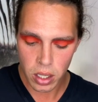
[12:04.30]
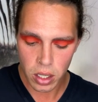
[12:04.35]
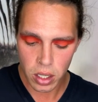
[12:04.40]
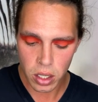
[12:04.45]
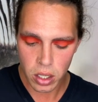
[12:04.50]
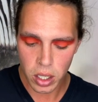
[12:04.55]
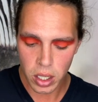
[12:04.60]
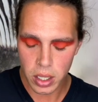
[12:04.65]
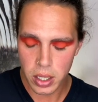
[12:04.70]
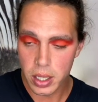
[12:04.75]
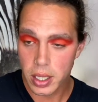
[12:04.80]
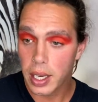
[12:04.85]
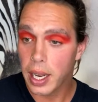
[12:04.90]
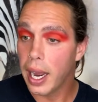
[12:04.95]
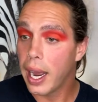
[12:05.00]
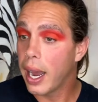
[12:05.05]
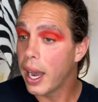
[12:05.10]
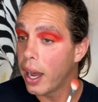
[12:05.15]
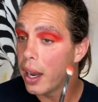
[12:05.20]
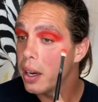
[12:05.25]
just to
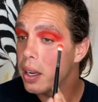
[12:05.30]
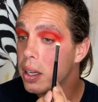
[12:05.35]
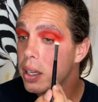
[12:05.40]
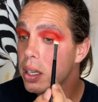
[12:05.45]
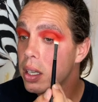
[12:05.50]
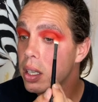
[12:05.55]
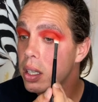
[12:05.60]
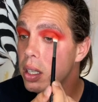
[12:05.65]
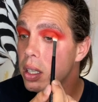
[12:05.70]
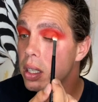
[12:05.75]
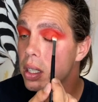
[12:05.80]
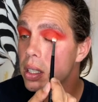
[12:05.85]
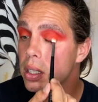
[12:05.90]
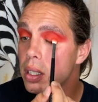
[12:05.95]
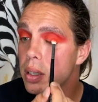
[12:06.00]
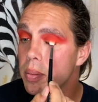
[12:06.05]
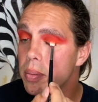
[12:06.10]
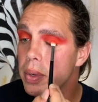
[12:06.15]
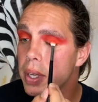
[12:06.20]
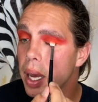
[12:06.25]
add
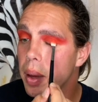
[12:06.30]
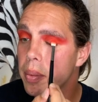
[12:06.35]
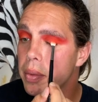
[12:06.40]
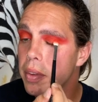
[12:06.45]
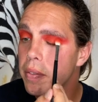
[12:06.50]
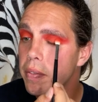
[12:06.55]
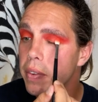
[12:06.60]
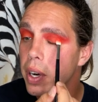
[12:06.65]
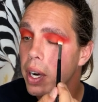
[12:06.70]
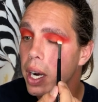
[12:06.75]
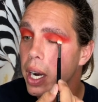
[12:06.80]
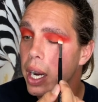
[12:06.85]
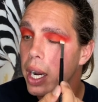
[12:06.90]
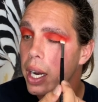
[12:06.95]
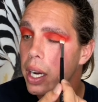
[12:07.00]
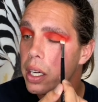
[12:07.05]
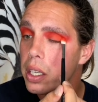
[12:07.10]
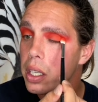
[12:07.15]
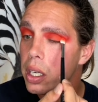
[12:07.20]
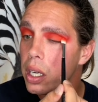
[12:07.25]
some depth and
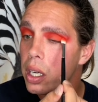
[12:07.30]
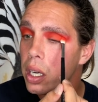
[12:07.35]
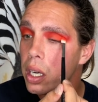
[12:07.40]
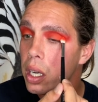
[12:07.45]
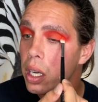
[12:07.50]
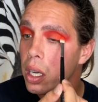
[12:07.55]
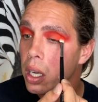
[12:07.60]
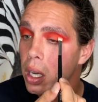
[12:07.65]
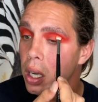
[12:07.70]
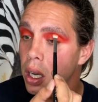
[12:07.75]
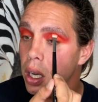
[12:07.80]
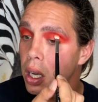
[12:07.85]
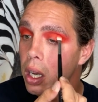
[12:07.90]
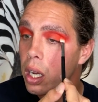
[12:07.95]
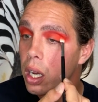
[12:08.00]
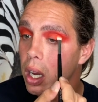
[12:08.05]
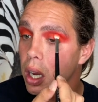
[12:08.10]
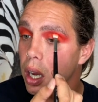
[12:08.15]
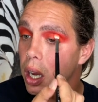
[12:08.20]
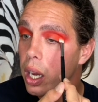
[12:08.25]
variation,
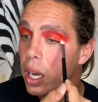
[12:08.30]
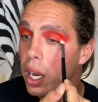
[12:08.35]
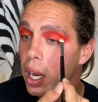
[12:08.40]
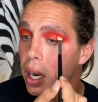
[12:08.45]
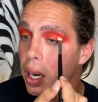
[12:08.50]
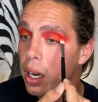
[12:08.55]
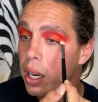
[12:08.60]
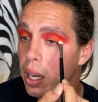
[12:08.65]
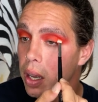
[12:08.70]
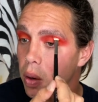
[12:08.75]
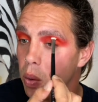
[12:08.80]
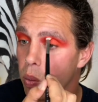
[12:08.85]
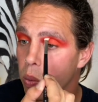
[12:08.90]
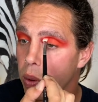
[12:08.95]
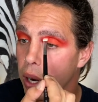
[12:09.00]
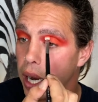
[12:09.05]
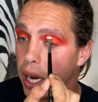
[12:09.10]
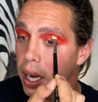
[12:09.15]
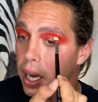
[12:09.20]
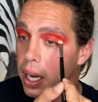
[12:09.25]
and
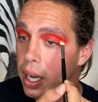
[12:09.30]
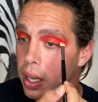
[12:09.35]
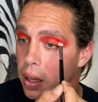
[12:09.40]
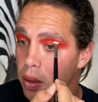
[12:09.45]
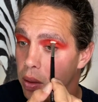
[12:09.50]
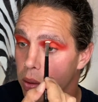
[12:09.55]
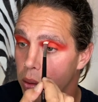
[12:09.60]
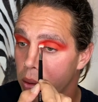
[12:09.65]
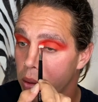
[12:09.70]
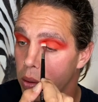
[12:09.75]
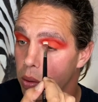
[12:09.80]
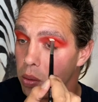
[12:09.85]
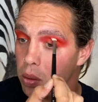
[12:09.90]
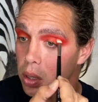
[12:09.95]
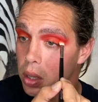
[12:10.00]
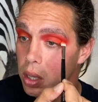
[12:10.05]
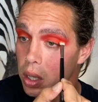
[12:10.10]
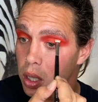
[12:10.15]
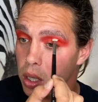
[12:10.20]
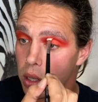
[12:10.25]
right in through
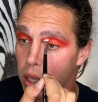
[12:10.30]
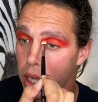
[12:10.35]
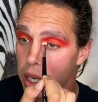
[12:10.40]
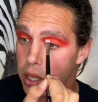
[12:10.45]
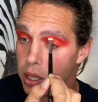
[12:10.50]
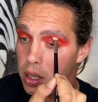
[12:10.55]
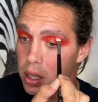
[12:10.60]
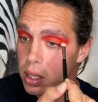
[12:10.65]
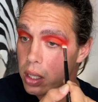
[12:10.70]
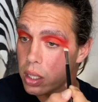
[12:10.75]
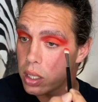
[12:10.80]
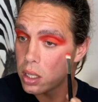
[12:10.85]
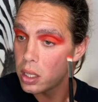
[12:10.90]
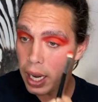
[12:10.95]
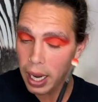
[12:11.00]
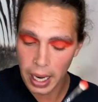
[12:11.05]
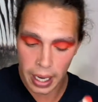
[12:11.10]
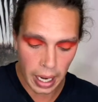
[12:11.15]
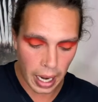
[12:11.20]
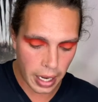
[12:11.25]
the crease.
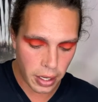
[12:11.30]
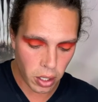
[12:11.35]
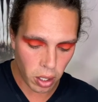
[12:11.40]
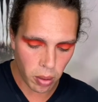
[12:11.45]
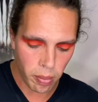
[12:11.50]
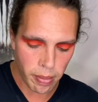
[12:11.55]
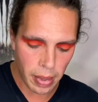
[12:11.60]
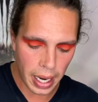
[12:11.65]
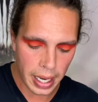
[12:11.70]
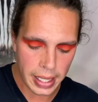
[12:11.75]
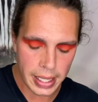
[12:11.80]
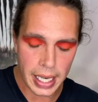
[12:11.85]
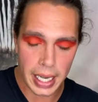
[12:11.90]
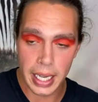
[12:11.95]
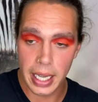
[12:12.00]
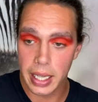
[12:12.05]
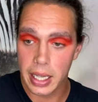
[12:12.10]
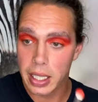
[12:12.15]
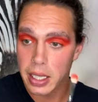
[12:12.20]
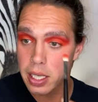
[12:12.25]
And I don't mind
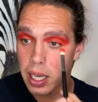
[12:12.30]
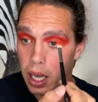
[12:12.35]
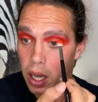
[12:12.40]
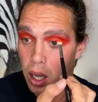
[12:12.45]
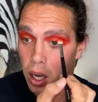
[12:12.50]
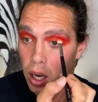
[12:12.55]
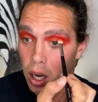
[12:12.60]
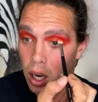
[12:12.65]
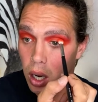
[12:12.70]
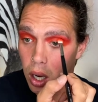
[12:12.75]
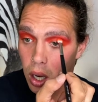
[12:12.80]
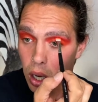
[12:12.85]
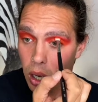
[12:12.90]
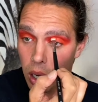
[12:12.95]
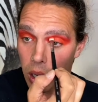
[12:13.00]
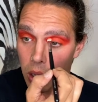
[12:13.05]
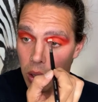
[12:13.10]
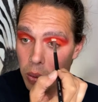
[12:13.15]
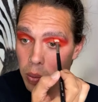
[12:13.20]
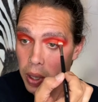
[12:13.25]
taking this color
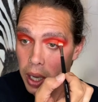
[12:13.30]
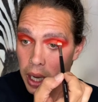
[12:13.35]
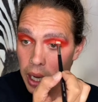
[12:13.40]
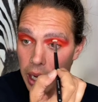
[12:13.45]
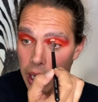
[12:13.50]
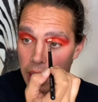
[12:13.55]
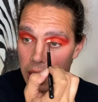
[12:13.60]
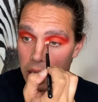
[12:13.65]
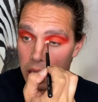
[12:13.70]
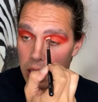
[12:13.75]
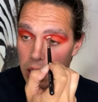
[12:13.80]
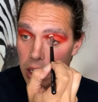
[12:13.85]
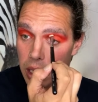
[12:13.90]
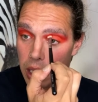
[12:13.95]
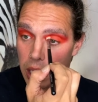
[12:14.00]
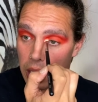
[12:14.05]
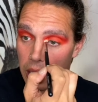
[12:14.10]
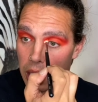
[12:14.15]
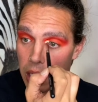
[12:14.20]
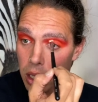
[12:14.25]
all the way into the
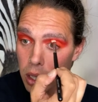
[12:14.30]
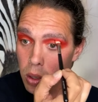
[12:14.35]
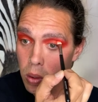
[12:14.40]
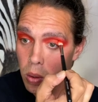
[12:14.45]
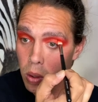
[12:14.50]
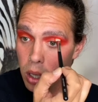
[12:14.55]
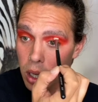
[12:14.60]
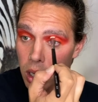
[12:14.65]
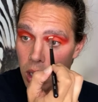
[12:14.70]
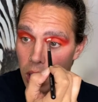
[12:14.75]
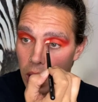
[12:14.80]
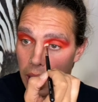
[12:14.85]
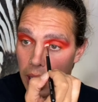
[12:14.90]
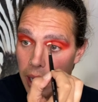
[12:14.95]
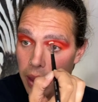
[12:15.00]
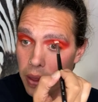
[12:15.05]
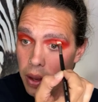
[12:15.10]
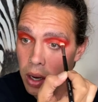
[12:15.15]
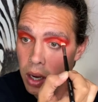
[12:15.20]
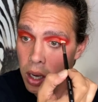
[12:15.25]
inner corner
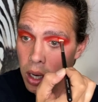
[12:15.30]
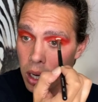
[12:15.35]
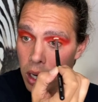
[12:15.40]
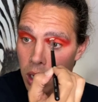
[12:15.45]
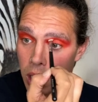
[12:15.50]
either.